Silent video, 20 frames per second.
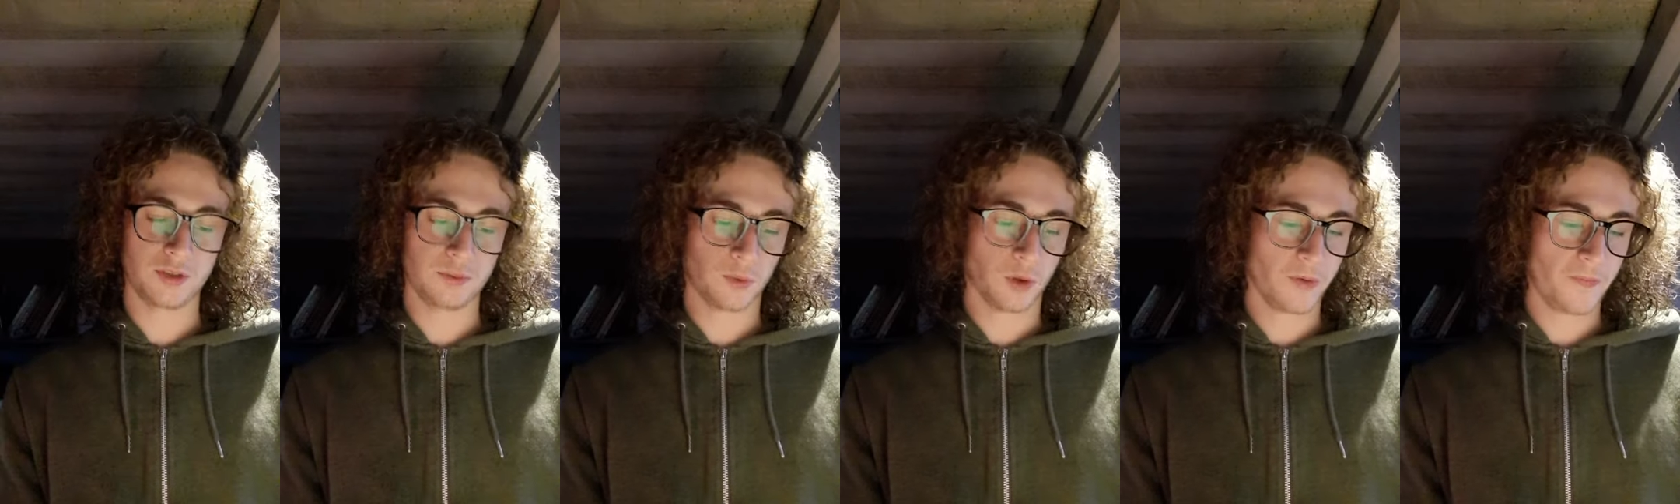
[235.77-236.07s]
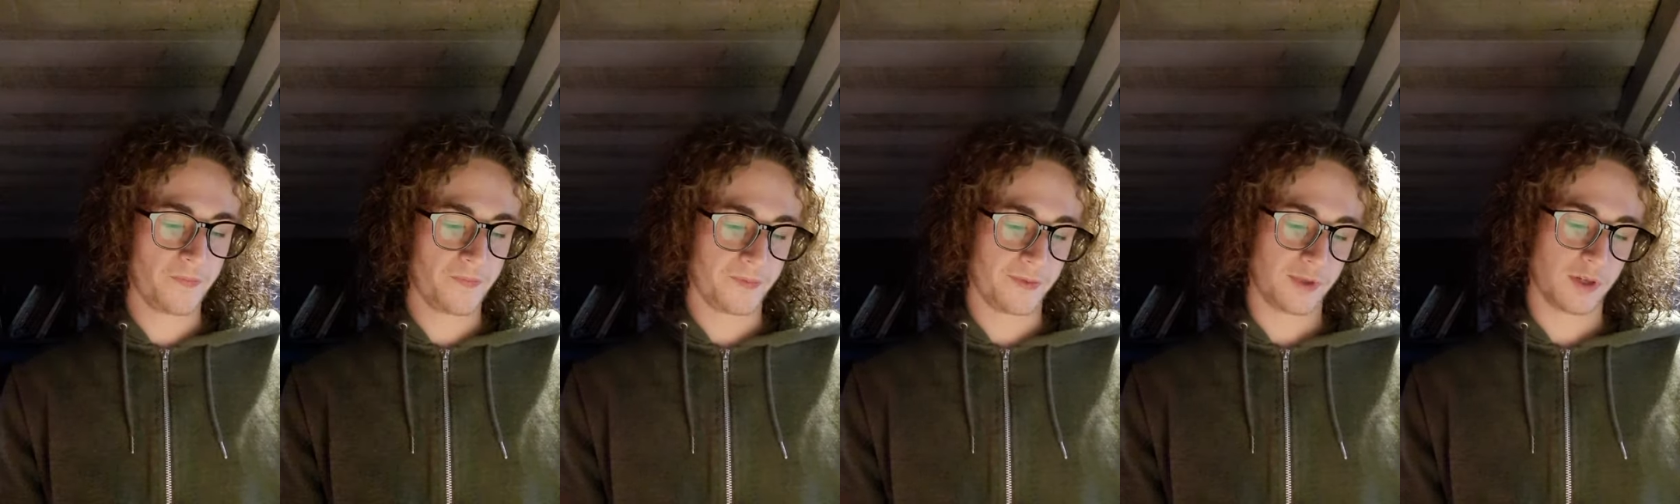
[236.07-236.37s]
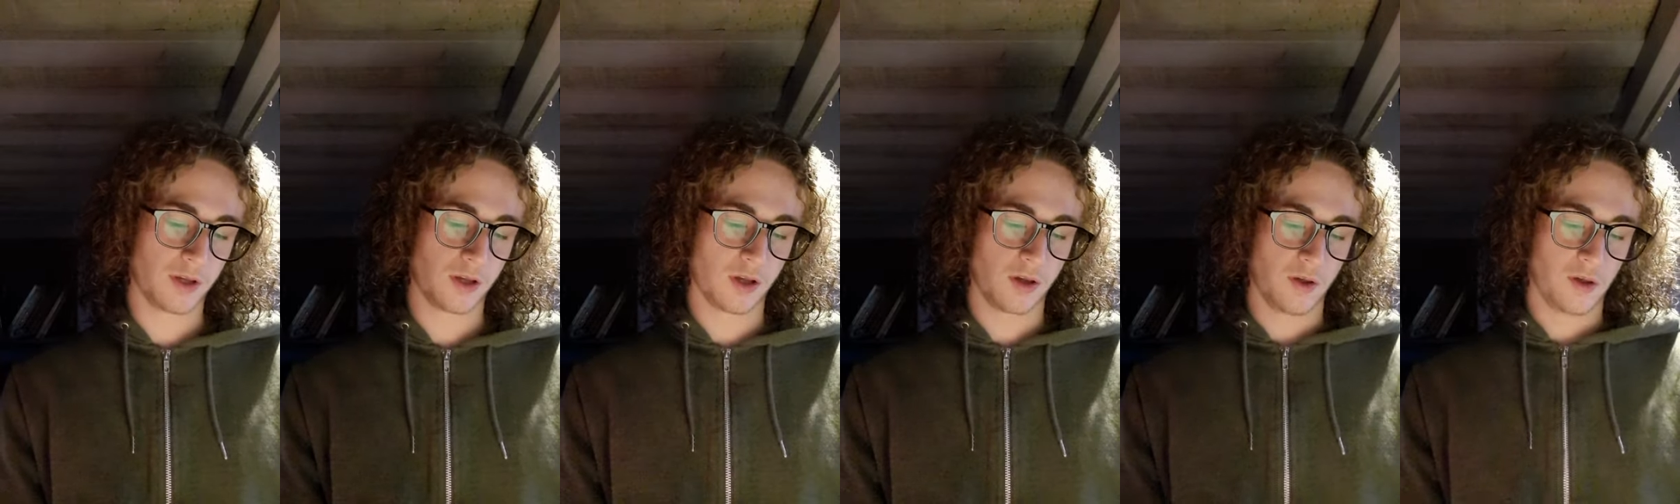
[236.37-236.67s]
You
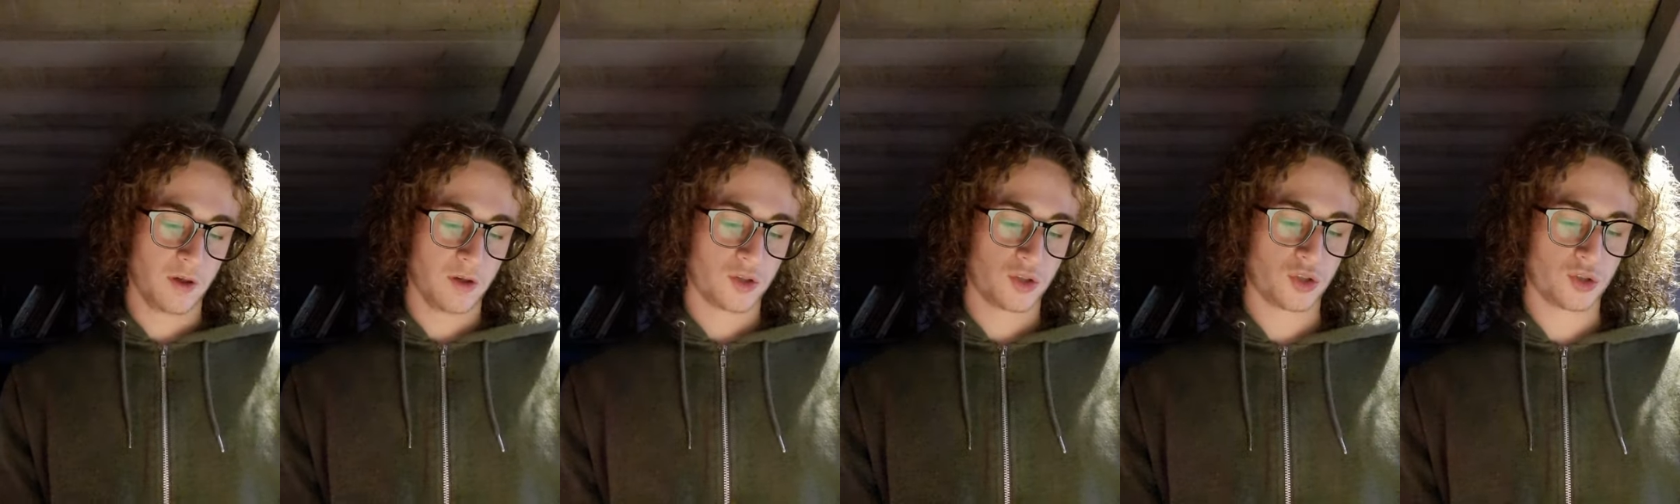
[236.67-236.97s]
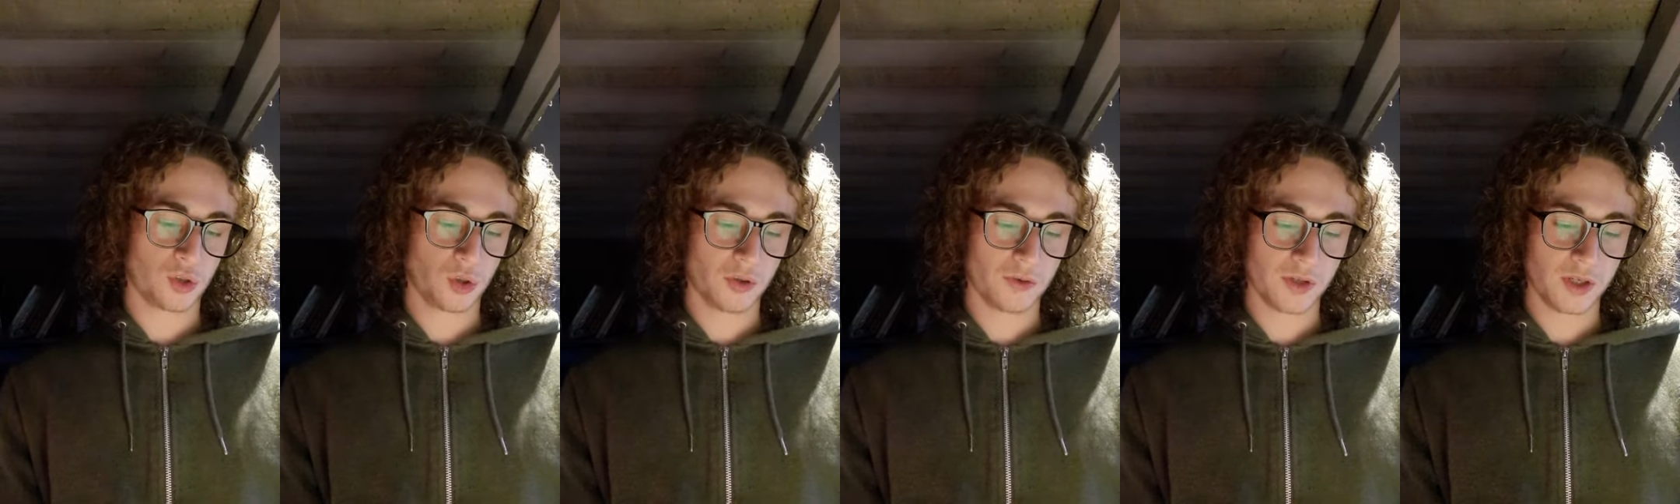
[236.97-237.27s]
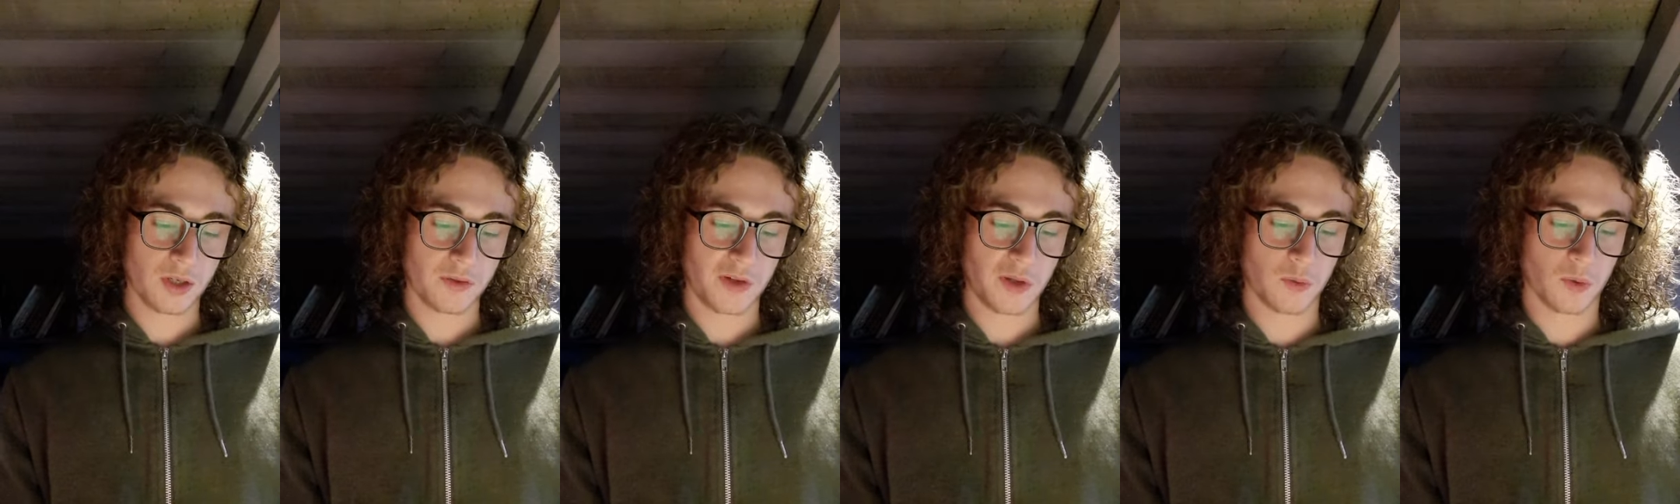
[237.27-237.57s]
Want. Sure
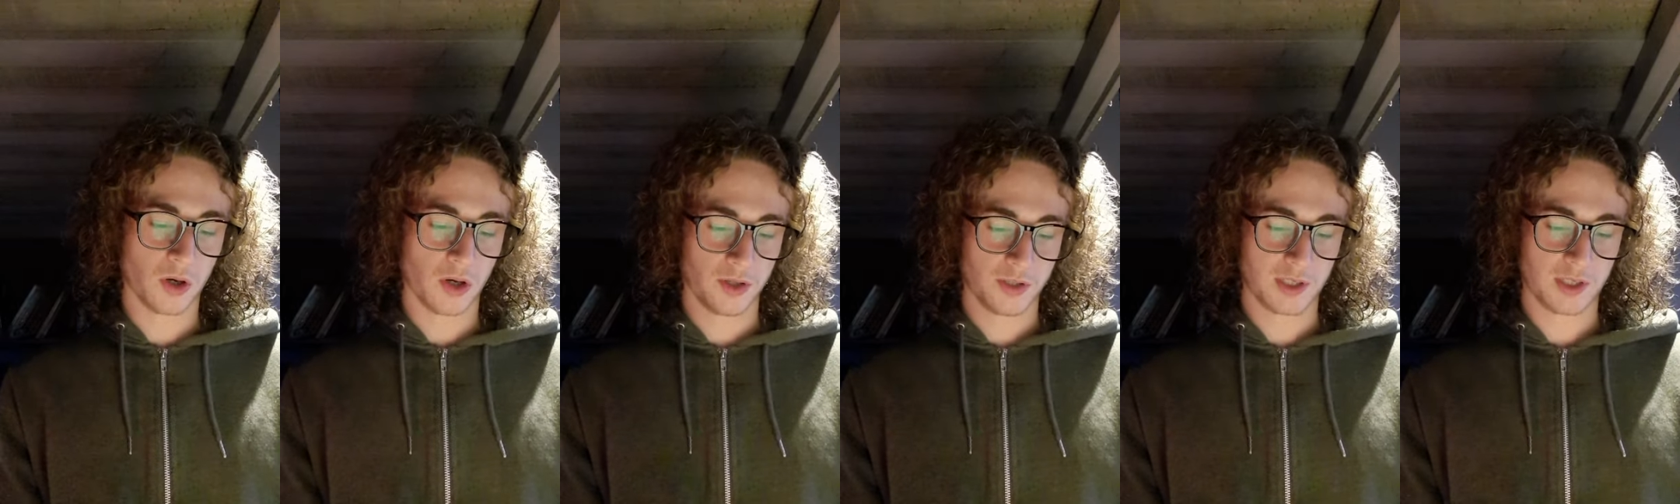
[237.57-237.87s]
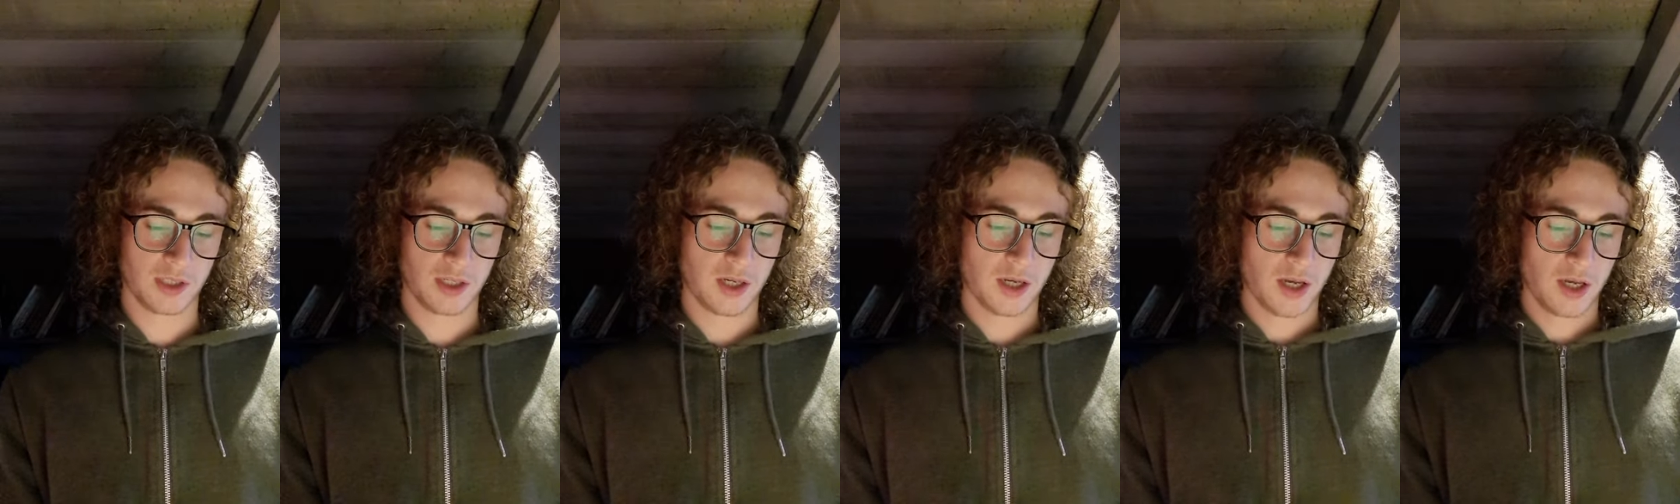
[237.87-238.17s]
enough, it was.